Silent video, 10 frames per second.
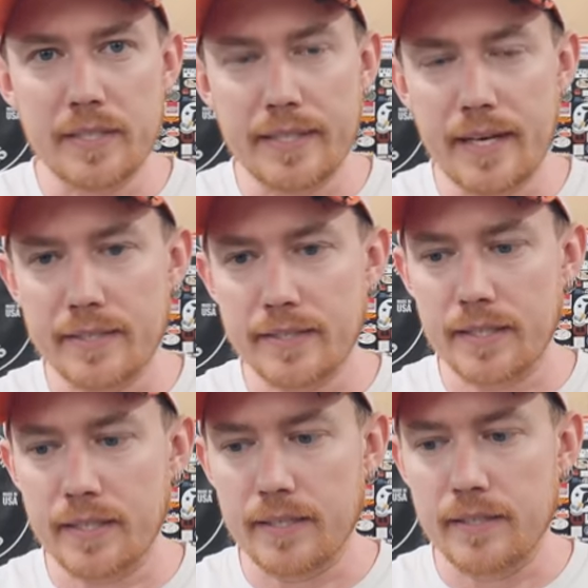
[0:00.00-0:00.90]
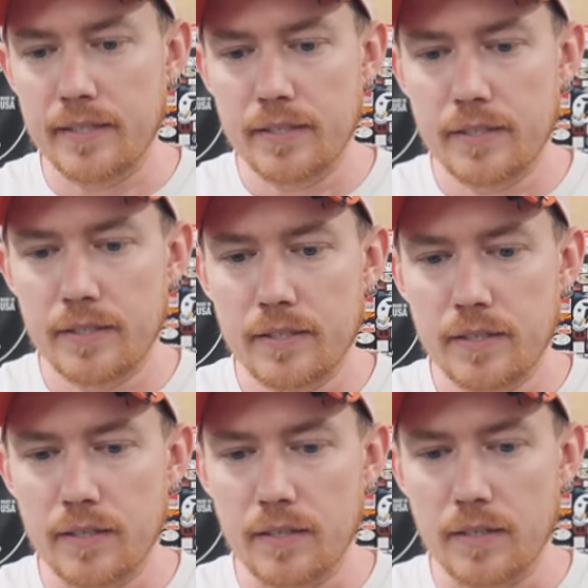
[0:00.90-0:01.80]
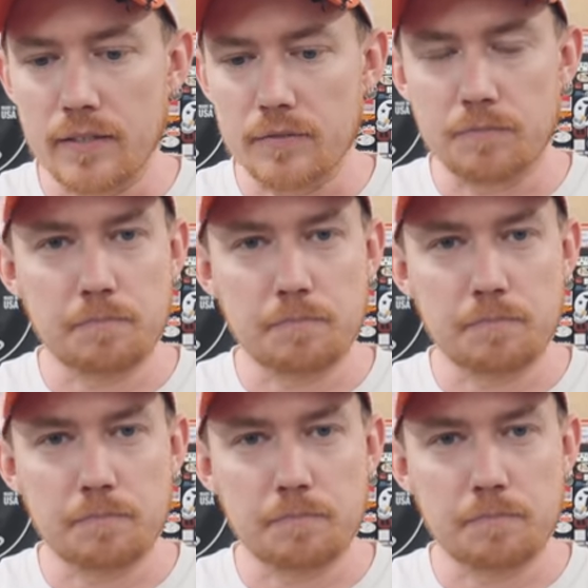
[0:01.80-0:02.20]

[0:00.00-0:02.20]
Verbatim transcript: The guy said, uh,